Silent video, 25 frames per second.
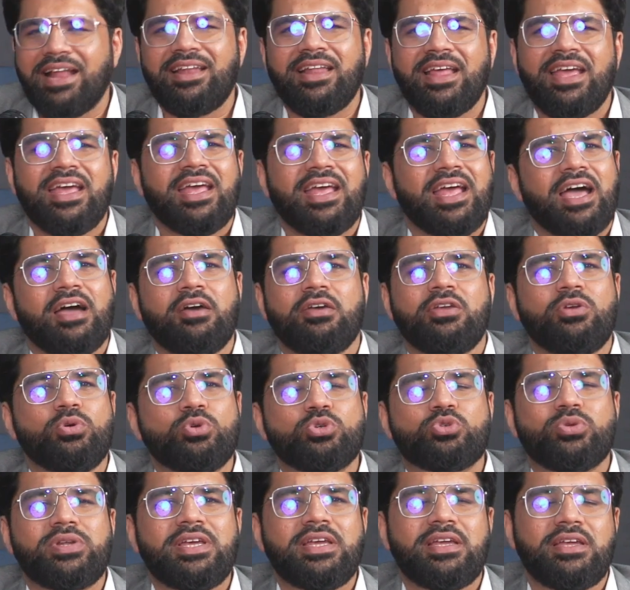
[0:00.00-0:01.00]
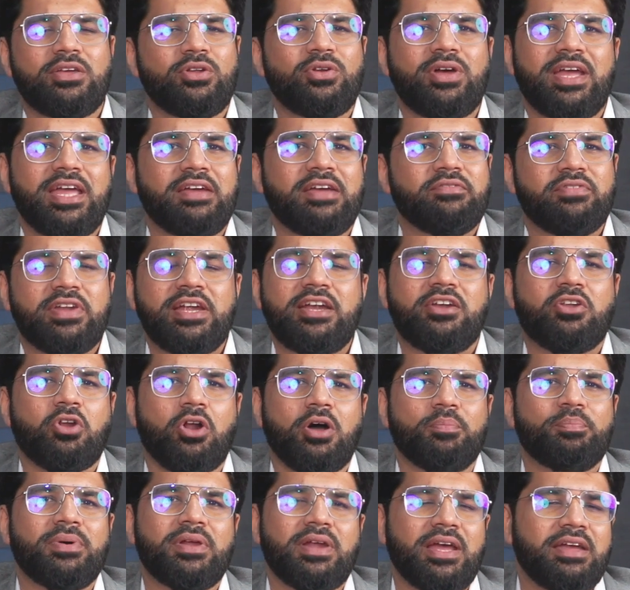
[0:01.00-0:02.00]
And uh, usually, you know, every
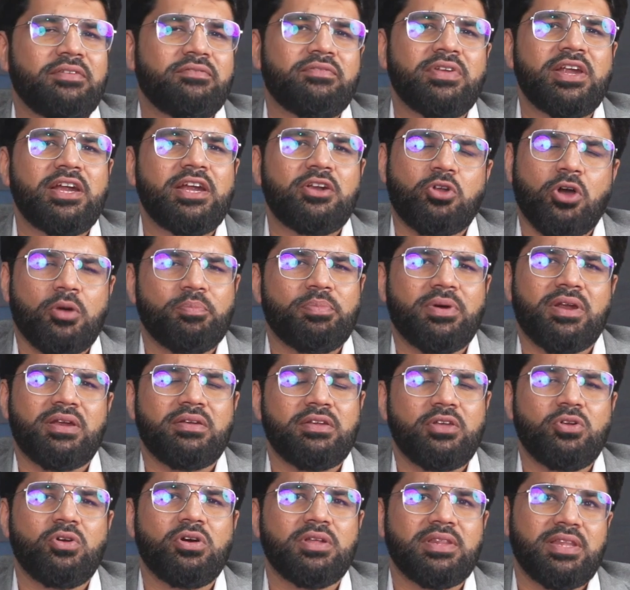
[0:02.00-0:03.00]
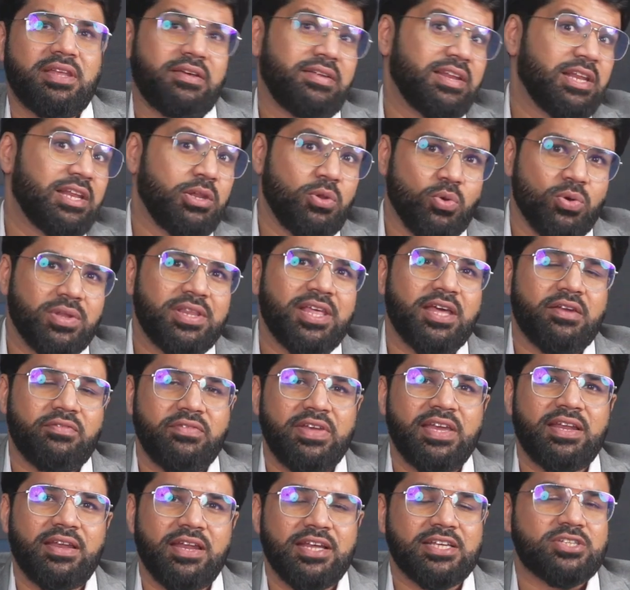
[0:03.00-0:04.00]
topper, every topper, you know, they'll know their
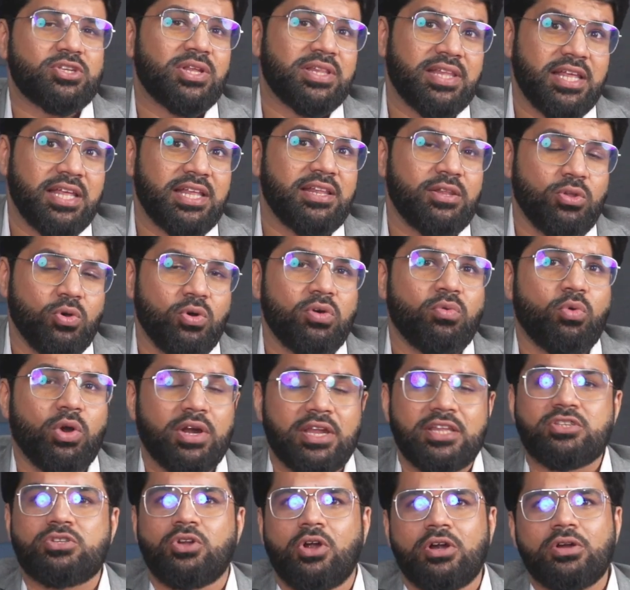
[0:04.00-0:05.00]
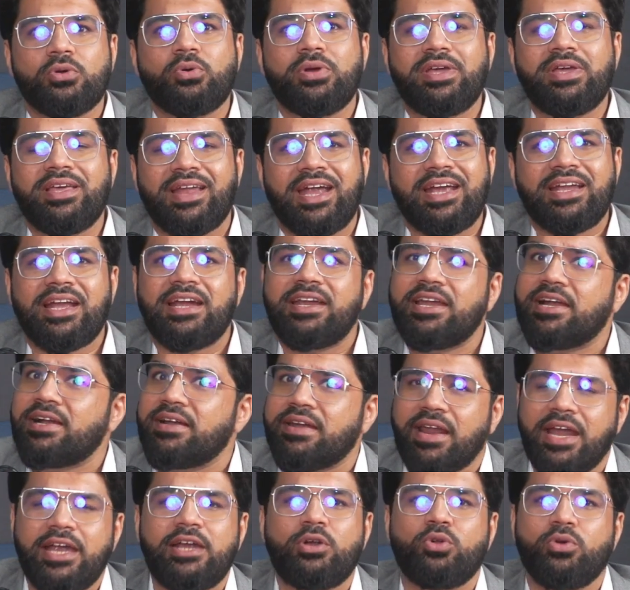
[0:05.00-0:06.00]
weakness or they'll know what is not going right, and
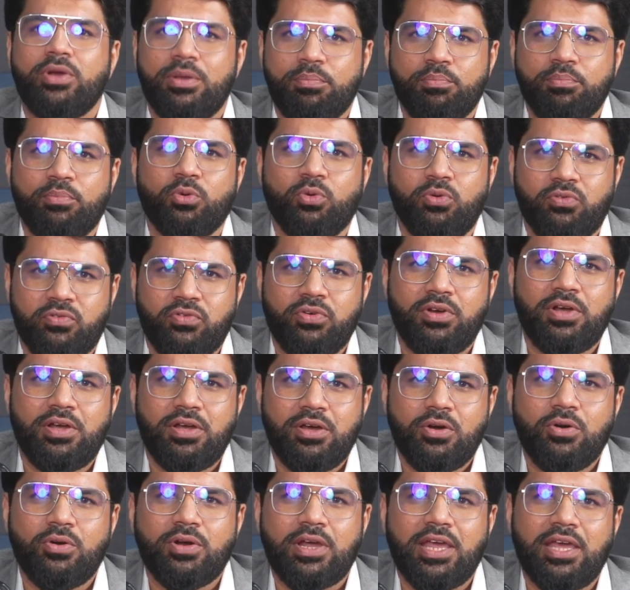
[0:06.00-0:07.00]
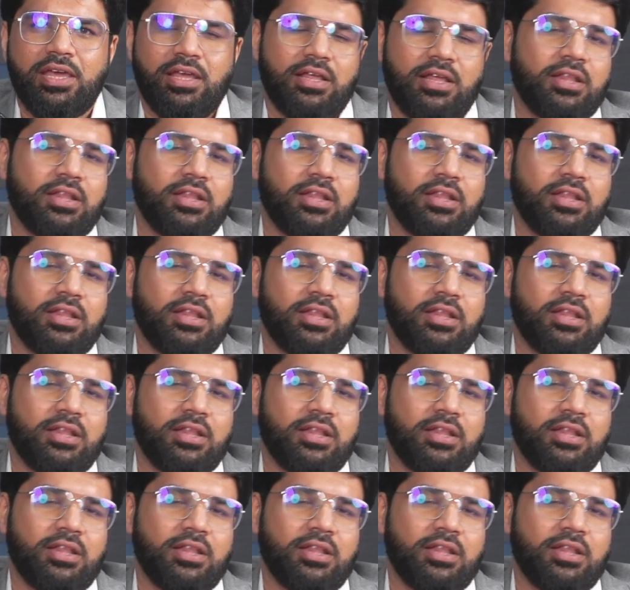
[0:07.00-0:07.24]
they'll try to improve. Okay.